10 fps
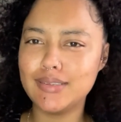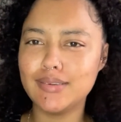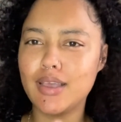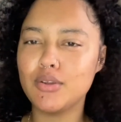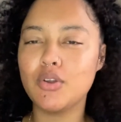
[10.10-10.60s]

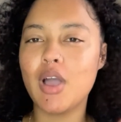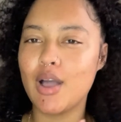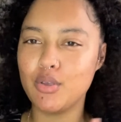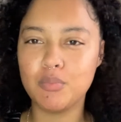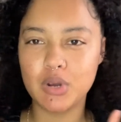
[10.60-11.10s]
I don't know
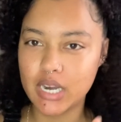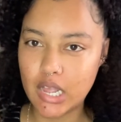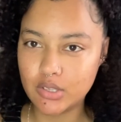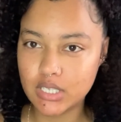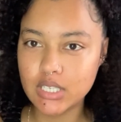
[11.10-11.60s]
how you
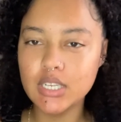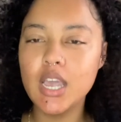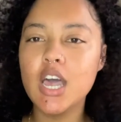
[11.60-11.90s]
pronounce it.